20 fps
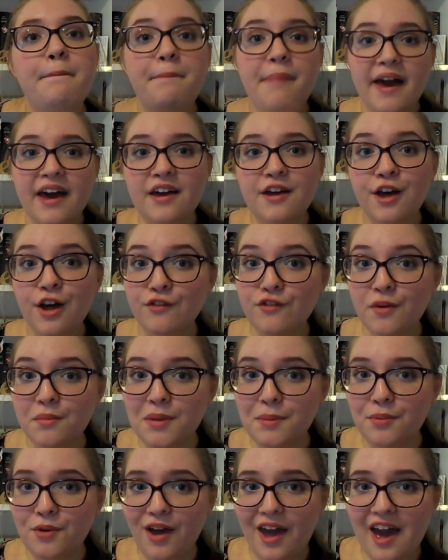Beck from
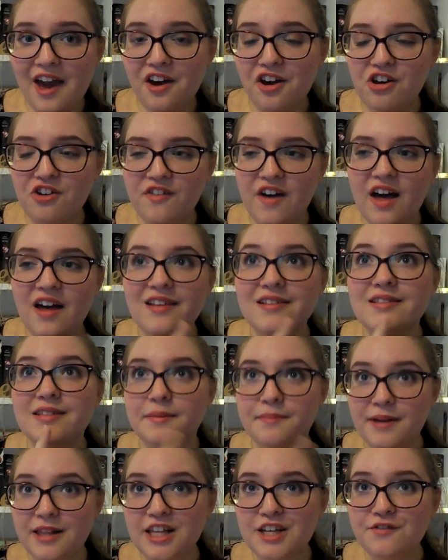the Book Hangover,
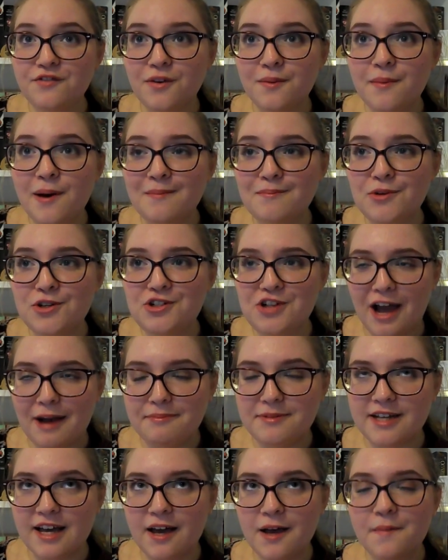Sibylla from One More
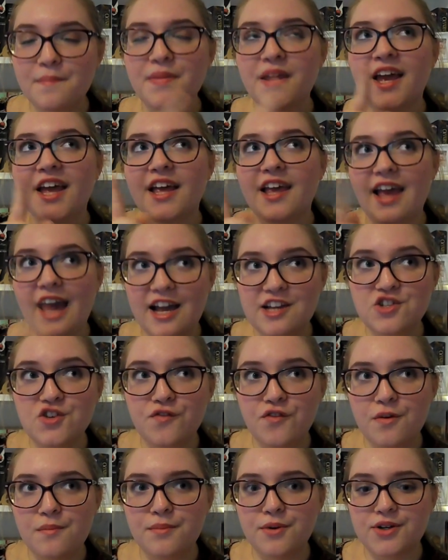Chapter, Kasia
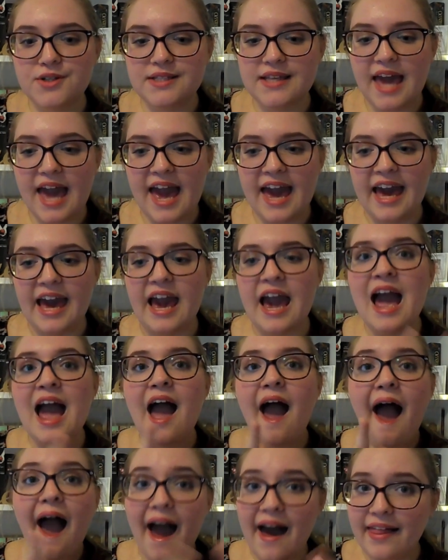from Books K,
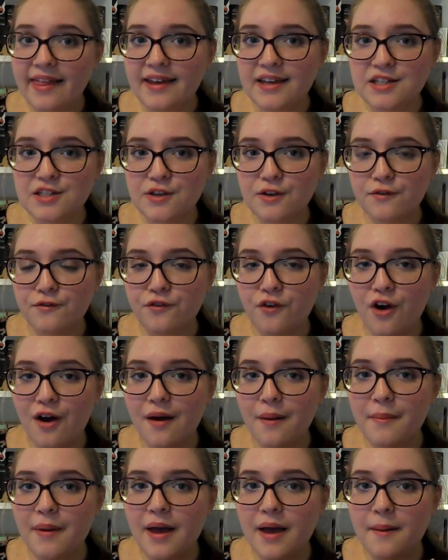Alex
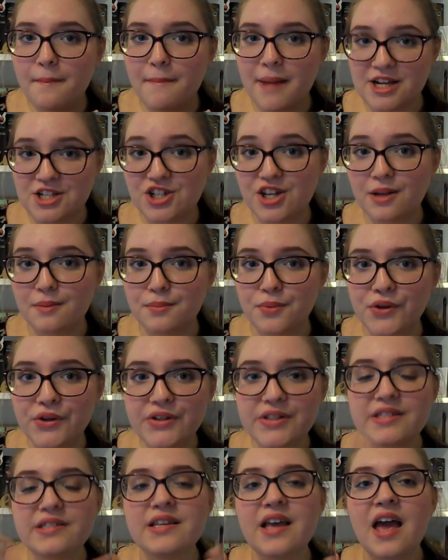from Magic and
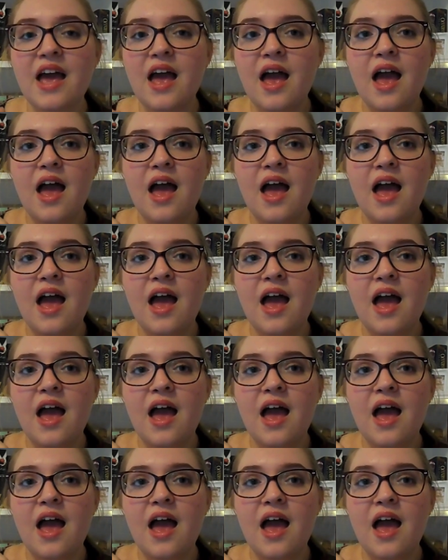Books,